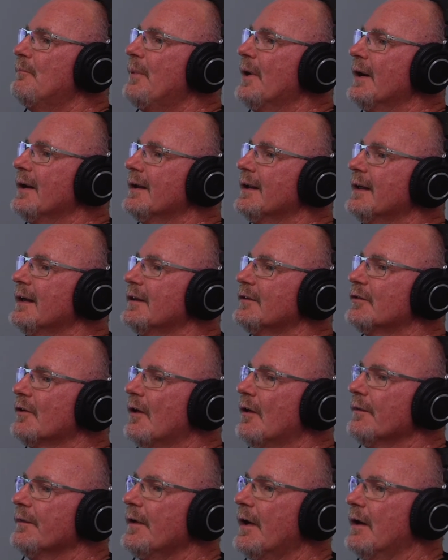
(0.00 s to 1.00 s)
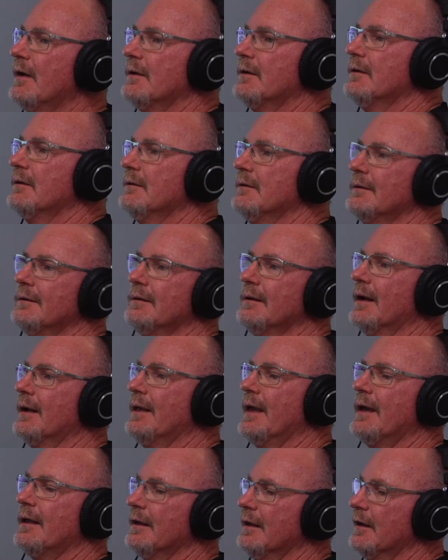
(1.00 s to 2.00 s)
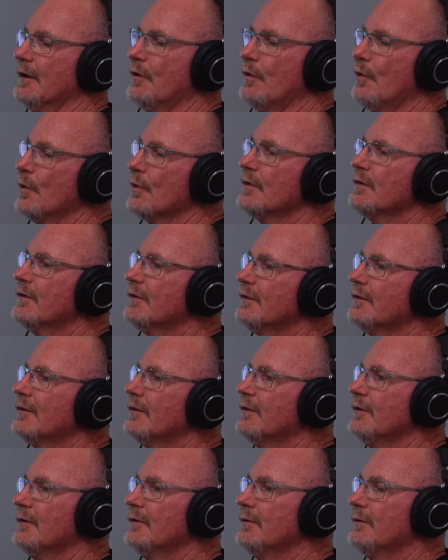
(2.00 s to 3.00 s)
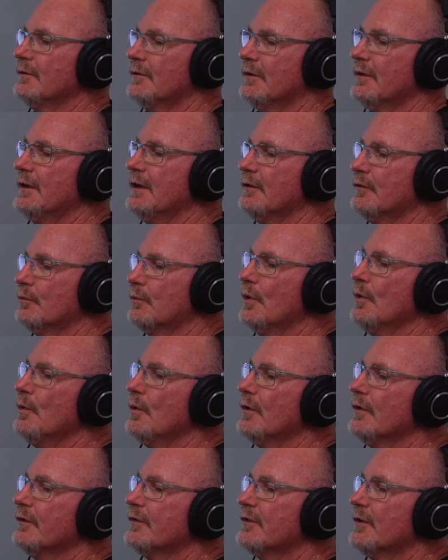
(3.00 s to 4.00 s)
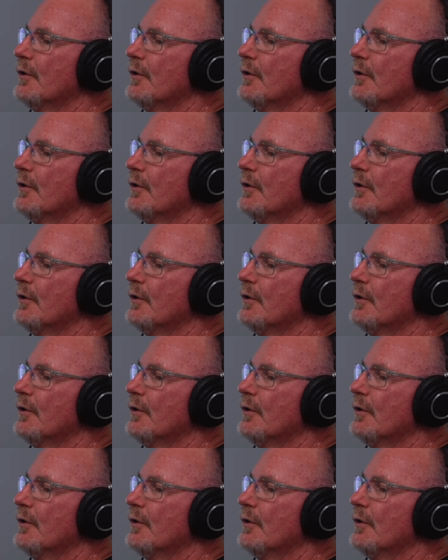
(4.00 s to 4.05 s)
but it's all done again in accordance to these rules.